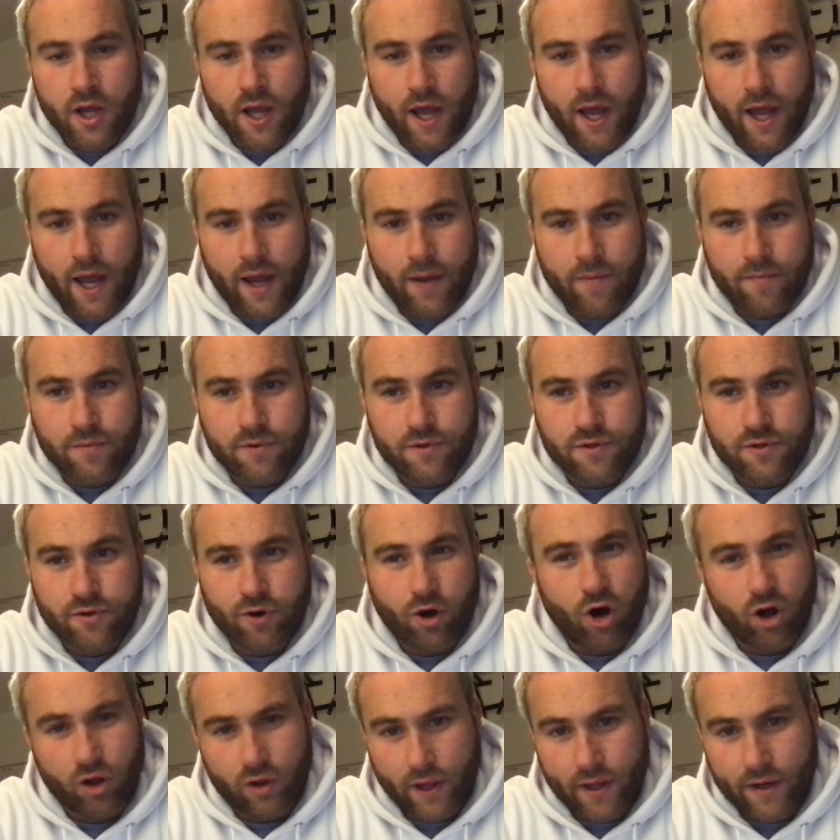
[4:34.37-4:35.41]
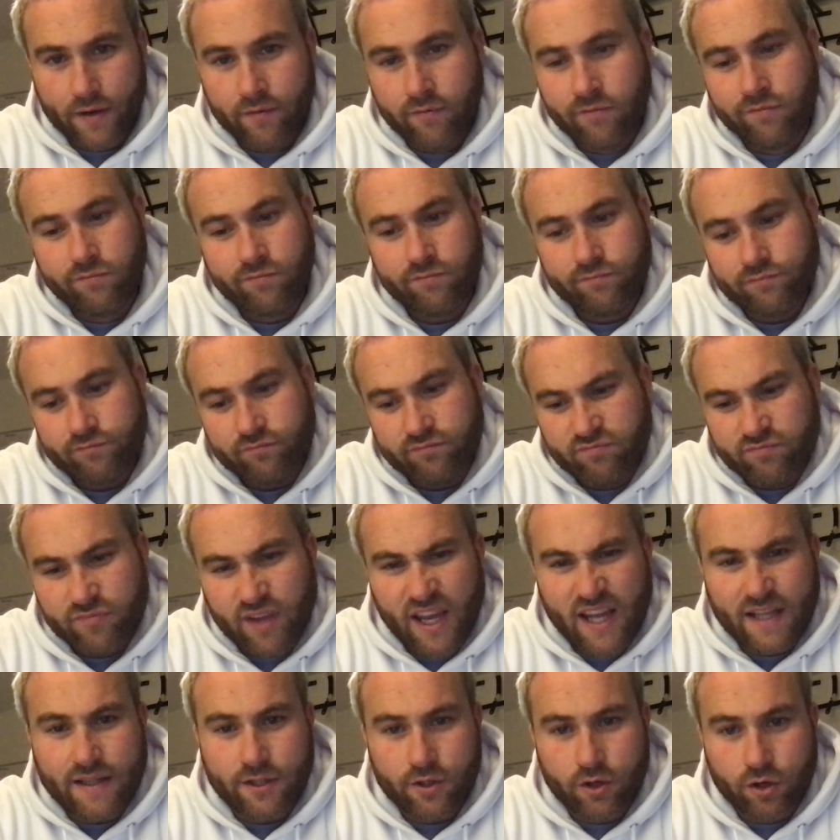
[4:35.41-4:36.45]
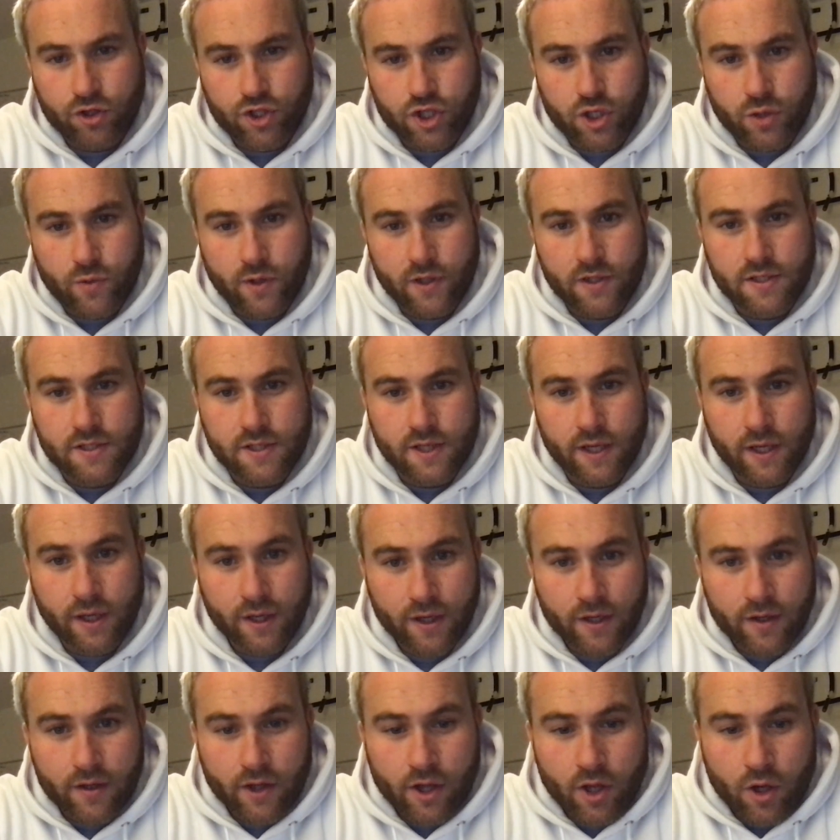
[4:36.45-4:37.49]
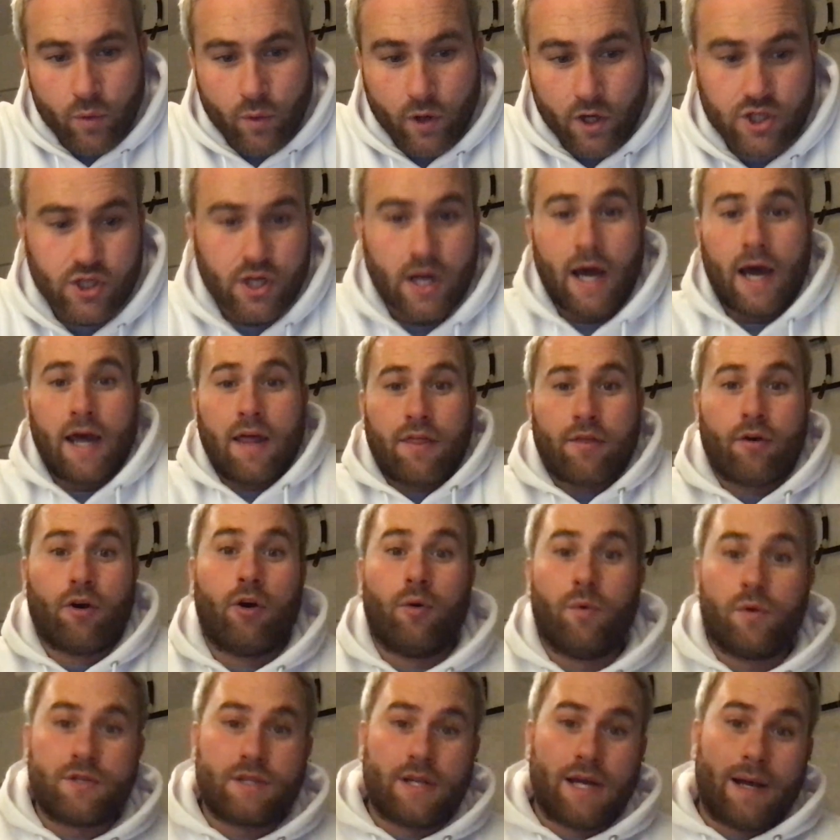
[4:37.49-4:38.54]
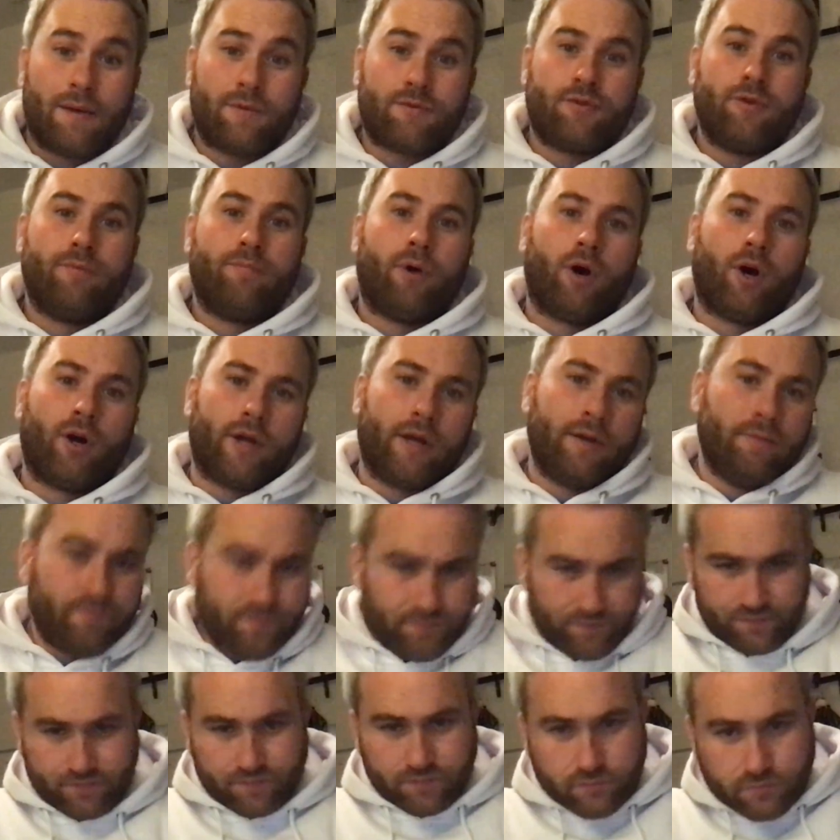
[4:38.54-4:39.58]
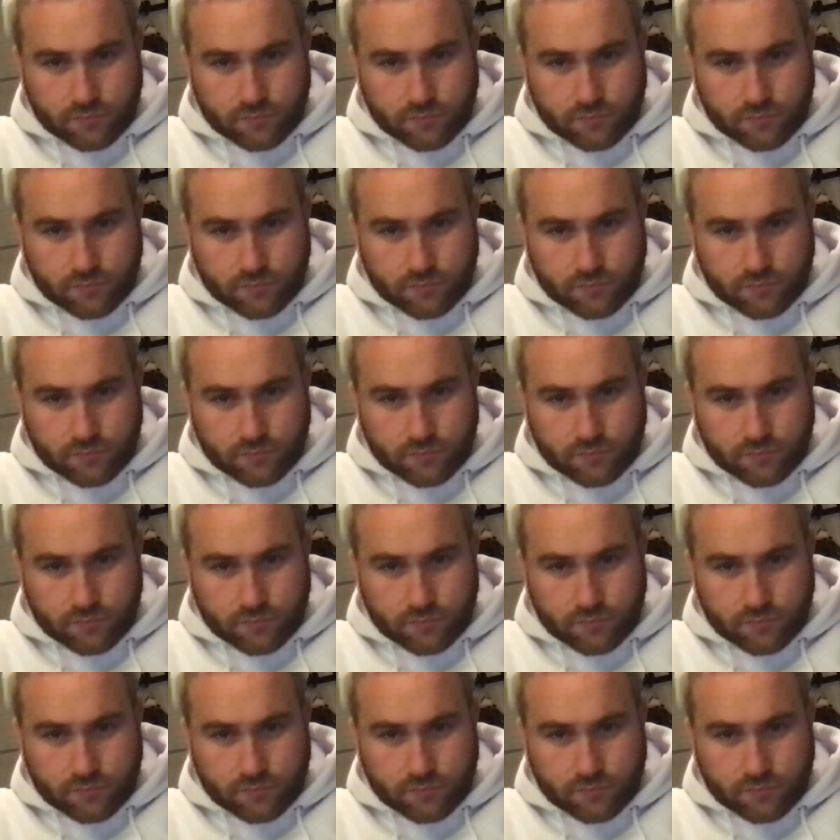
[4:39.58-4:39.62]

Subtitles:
So all in, 1,800 quid, say, which I thought was an absolute bargain.